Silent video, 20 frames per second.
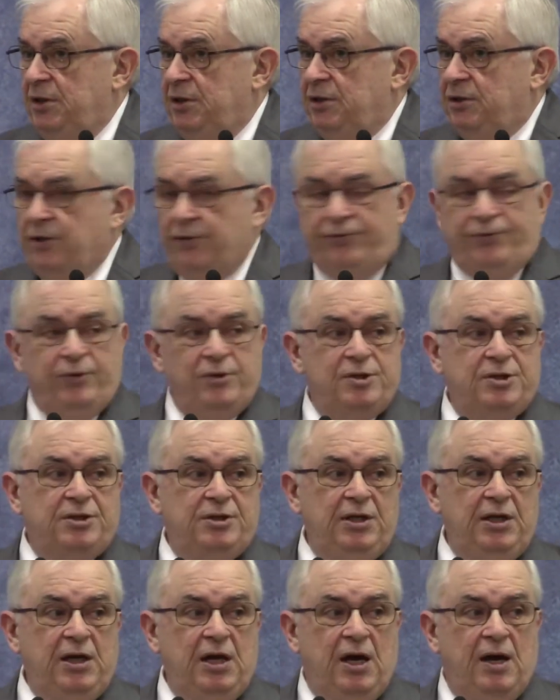The first
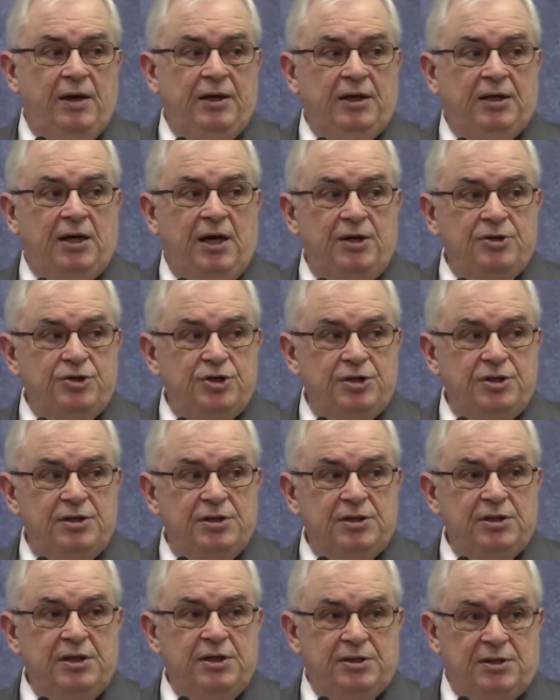thing in
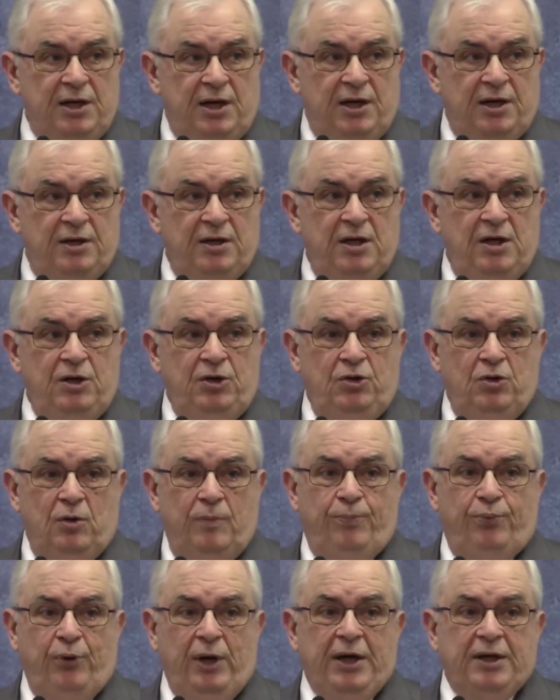consciousness is God. Your
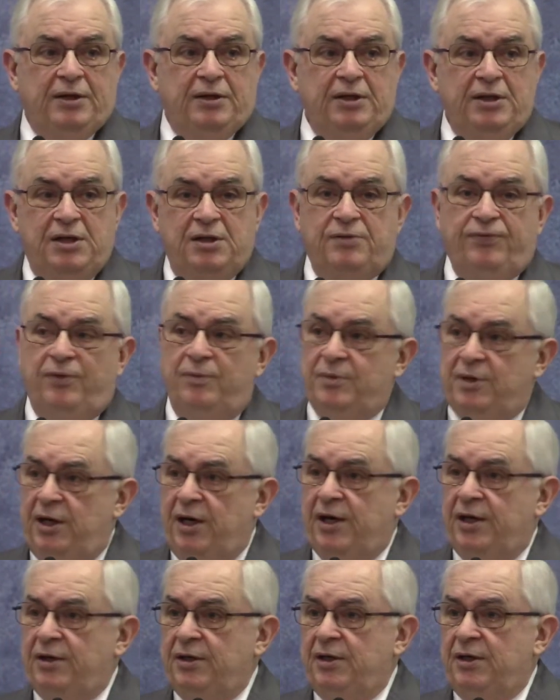breath is from
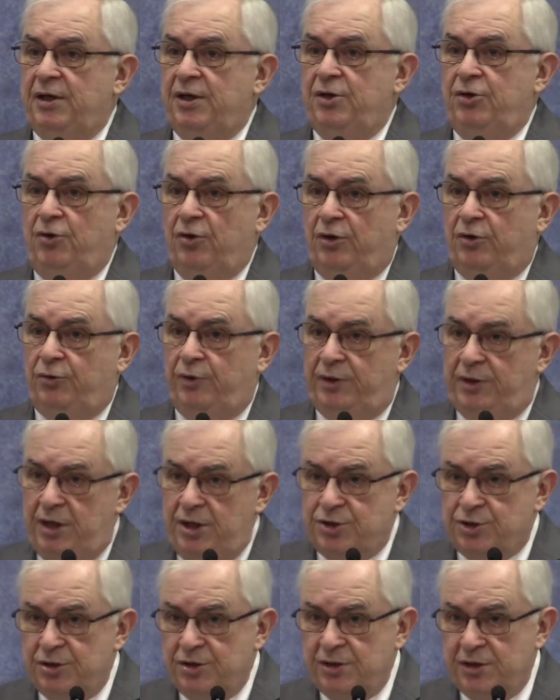God. Your
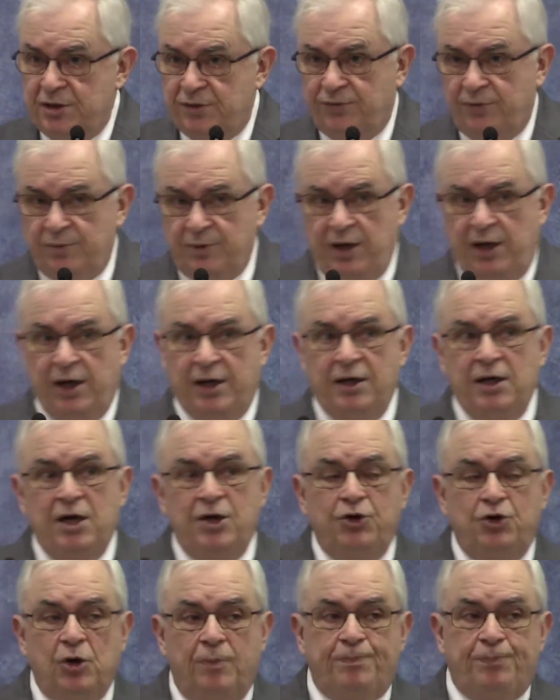creation is from God.
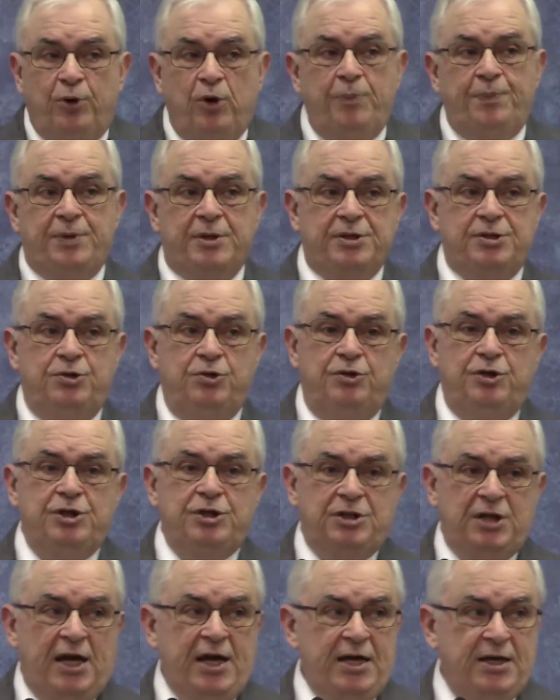Your purpose, your
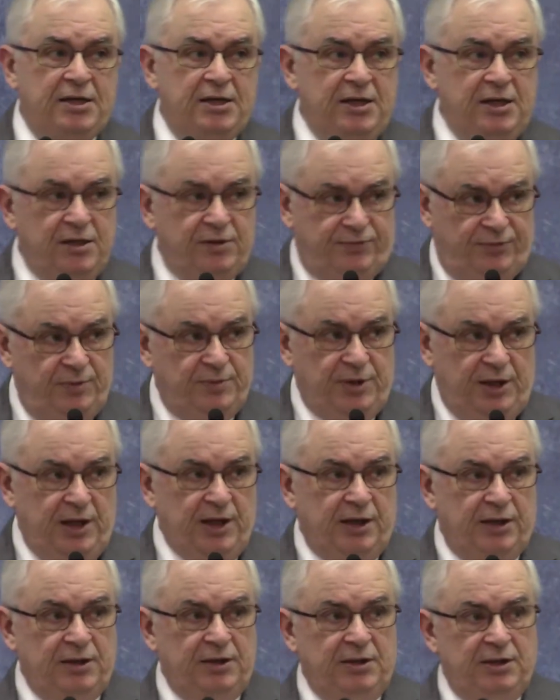design is from God.
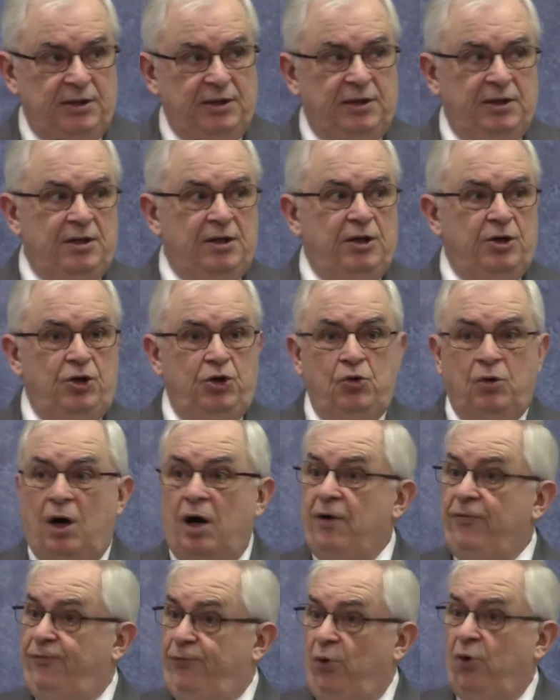You
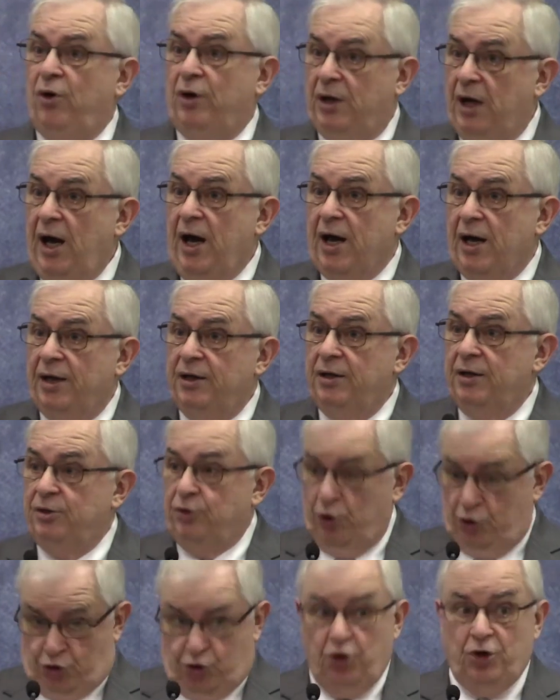are for God.
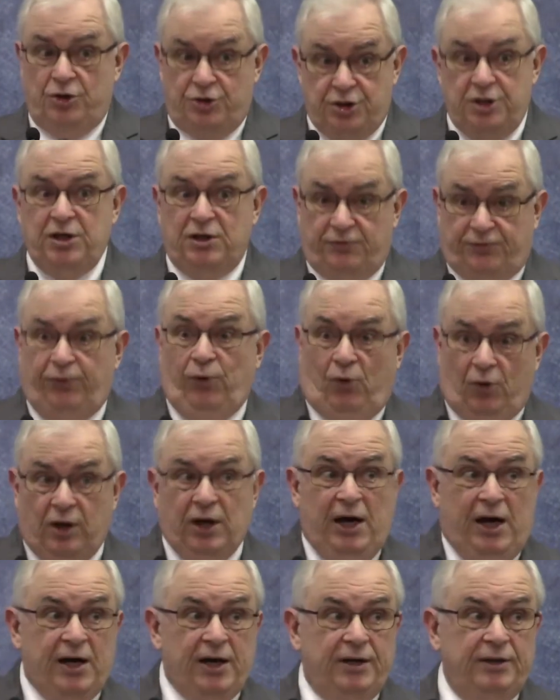The church is for
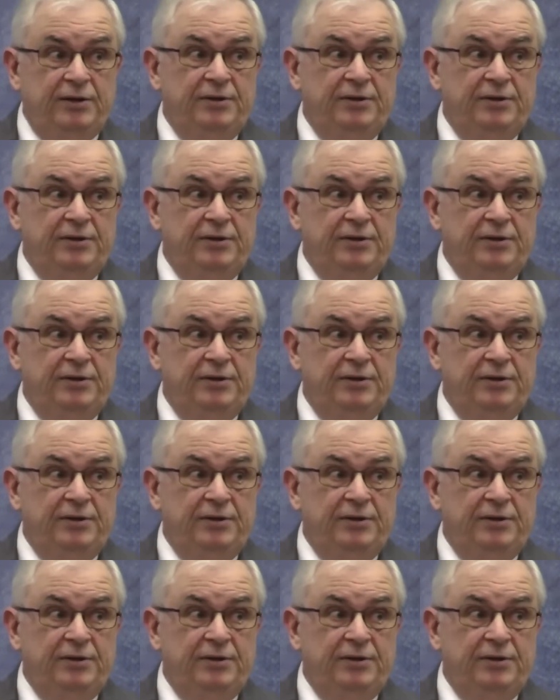God.